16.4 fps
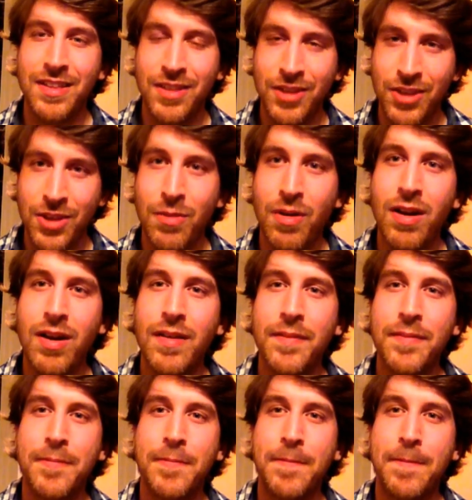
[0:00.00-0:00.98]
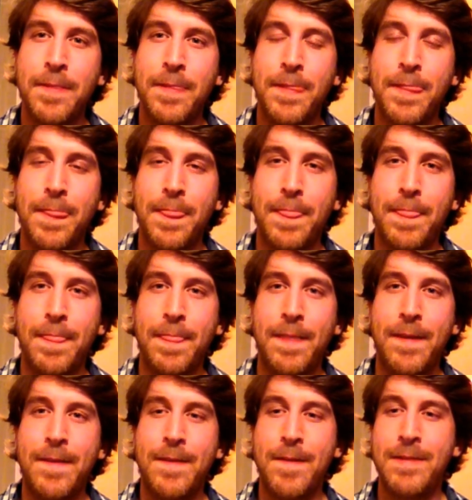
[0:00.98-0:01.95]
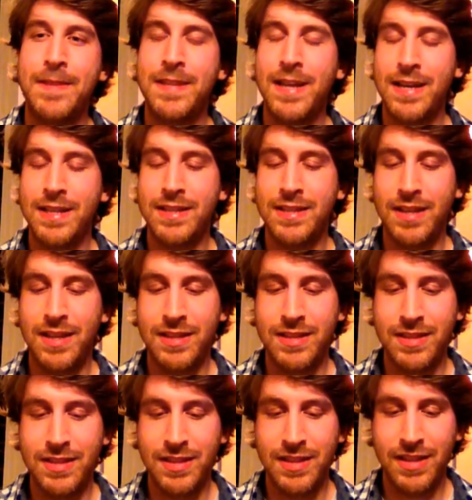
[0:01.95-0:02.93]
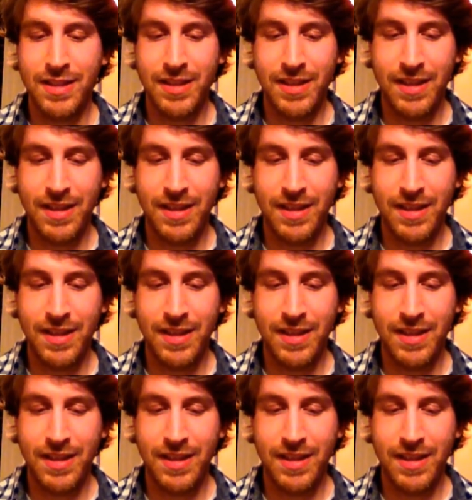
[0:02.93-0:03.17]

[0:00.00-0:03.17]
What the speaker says: that you are. You know, and